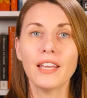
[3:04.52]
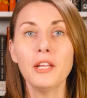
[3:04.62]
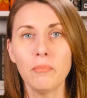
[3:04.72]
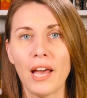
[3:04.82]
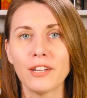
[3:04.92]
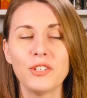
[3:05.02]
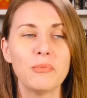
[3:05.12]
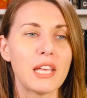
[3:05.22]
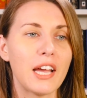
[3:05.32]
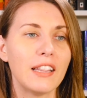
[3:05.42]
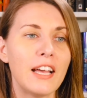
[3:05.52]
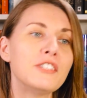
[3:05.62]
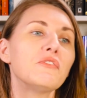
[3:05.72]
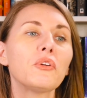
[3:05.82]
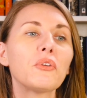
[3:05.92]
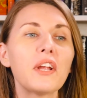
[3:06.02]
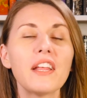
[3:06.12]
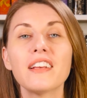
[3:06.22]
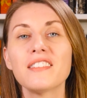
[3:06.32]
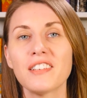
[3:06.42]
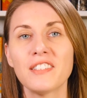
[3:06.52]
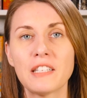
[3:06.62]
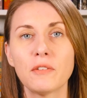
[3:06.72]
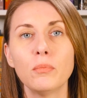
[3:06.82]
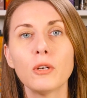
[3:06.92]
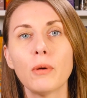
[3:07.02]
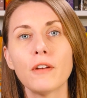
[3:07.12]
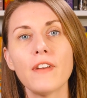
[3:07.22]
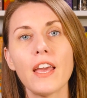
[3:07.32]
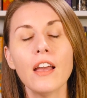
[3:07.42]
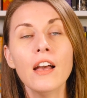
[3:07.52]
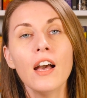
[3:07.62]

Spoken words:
Getting back to my guidelines for creating a successful book buffet,